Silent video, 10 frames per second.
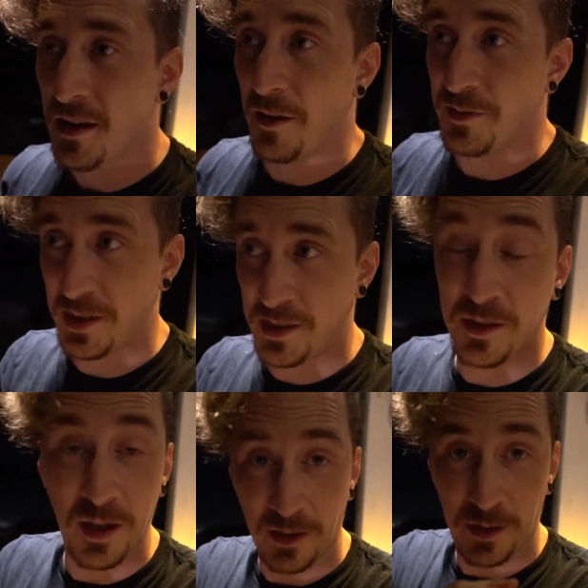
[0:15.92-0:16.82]
just
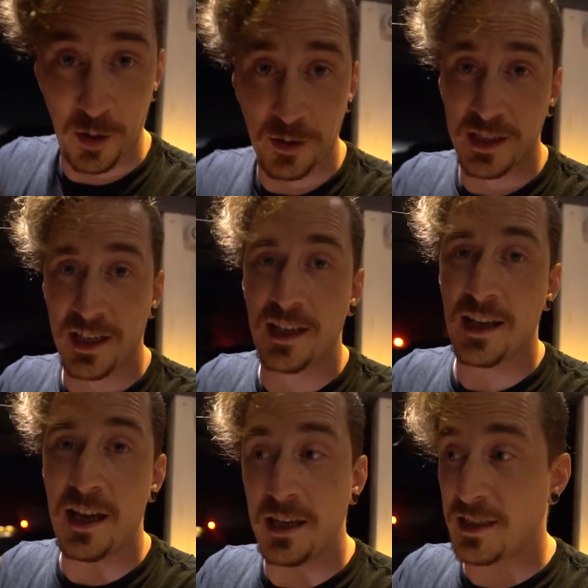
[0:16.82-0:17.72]
got cooked dinner,
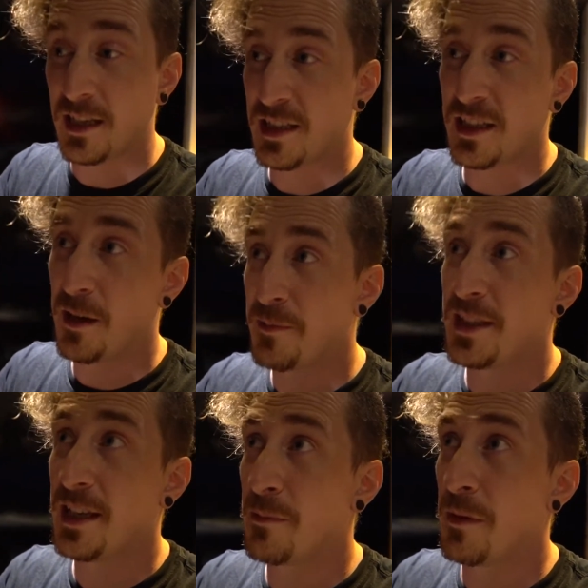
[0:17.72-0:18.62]
and essentially I'm
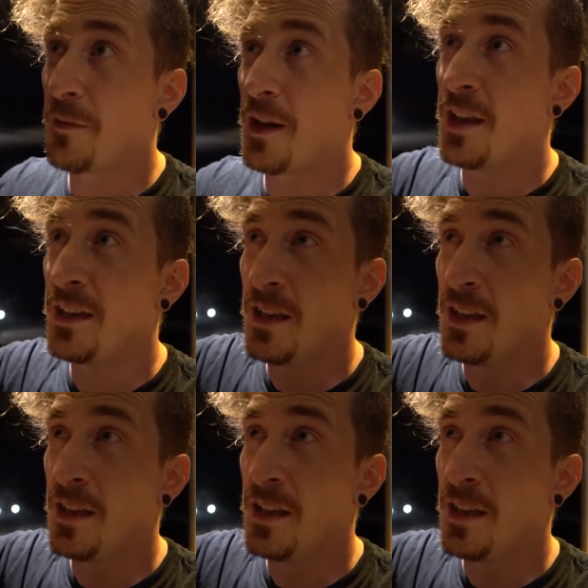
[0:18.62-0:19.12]
sitting in my van